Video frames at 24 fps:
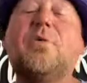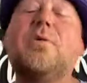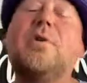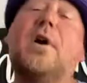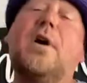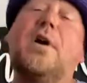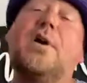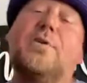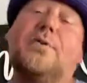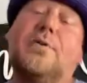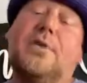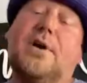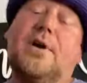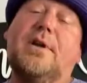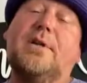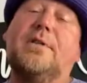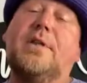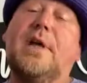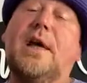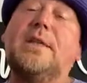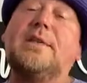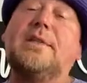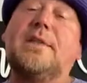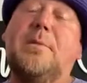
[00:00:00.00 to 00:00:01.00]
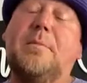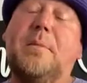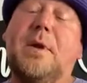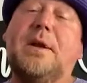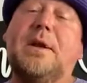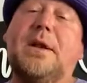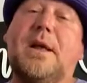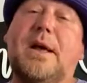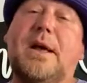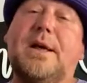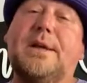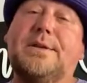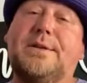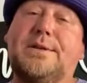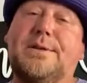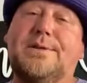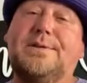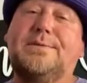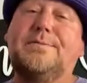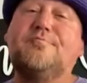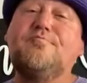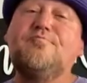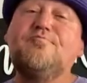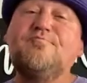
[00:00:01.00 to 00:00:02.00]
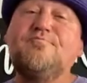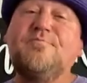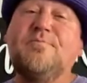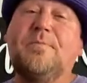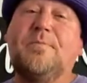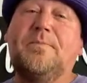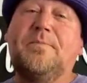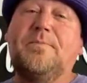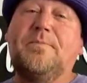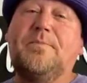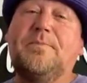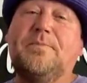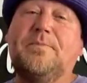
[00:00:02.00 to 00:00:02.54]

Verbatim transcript: uh, that that they may not. I mean, Chris